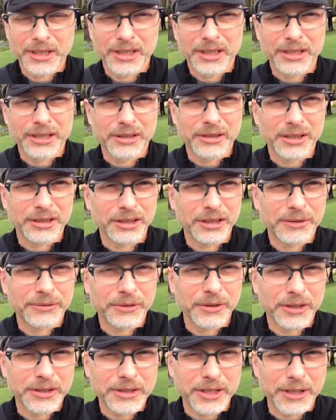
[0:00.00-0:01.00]
You can look
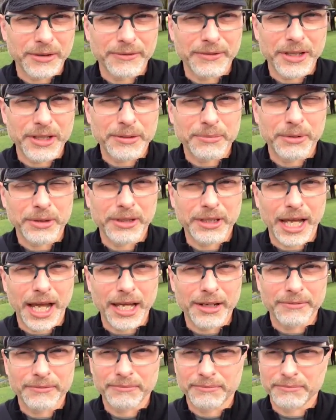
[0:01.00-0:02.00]
for us on Facebook
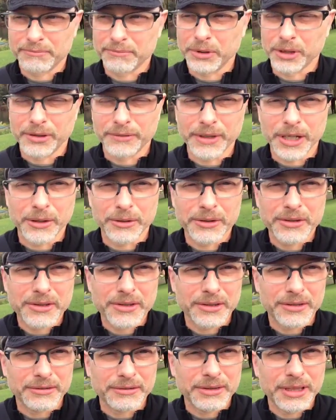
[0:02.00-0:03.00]
at Book of
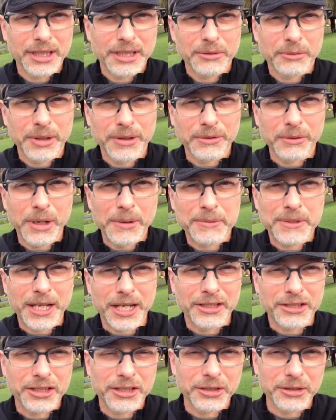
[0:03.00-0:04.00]
Hours, and we have a
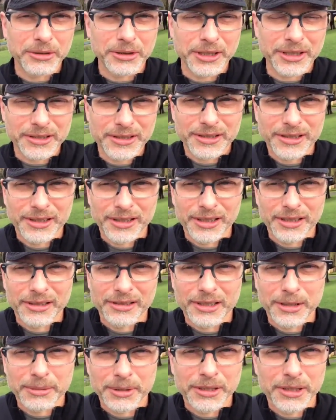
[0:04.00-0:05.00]
website too, and it's
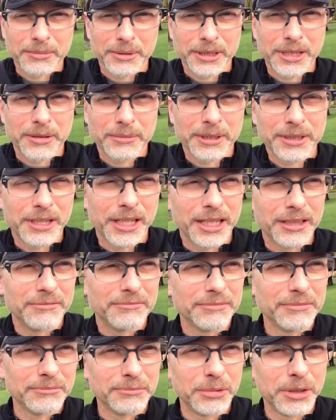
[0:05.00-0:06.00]

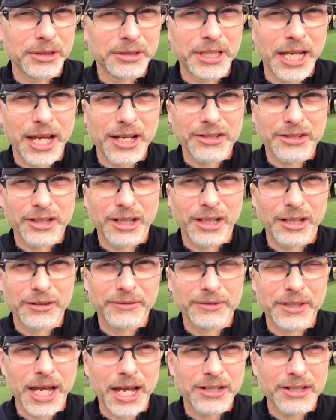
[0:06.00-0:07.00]

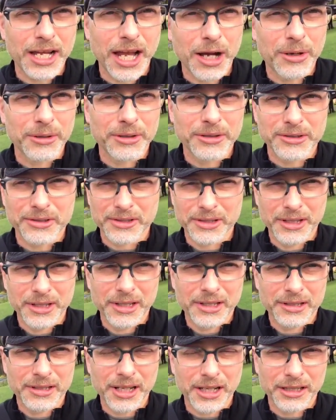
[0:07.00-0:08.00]

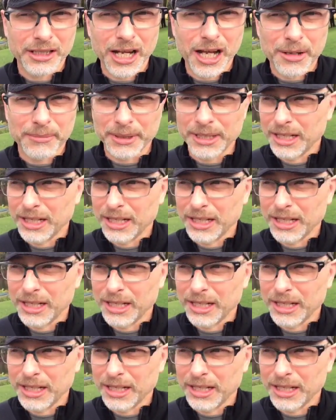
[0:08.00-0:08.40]
www.book-of-hours.com.